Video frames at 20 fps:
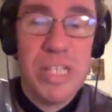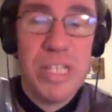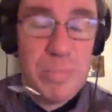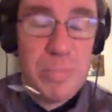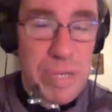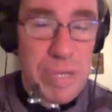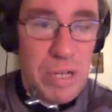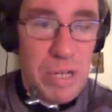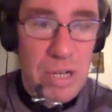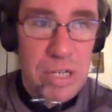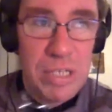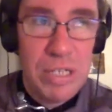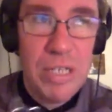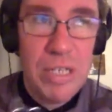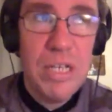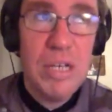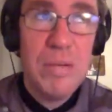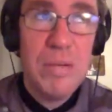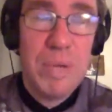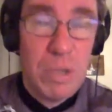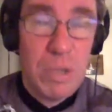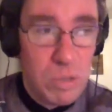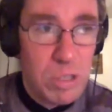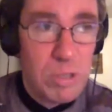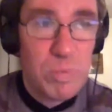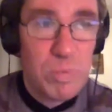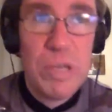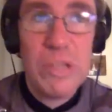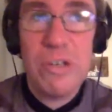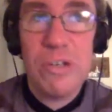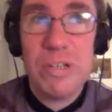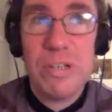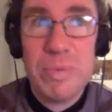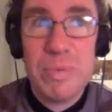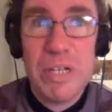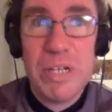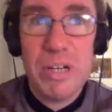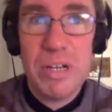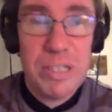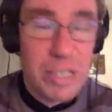My oldest brother has
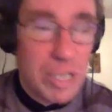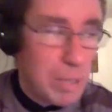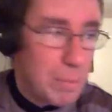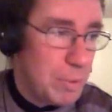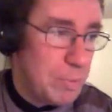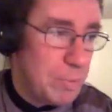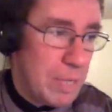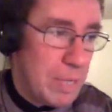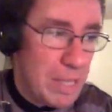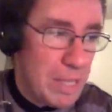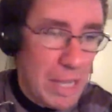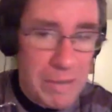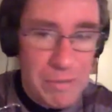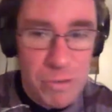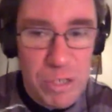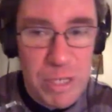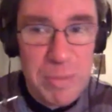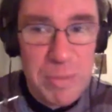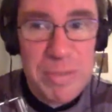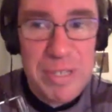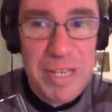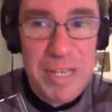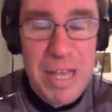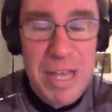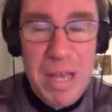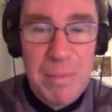been on a couple of my live streams,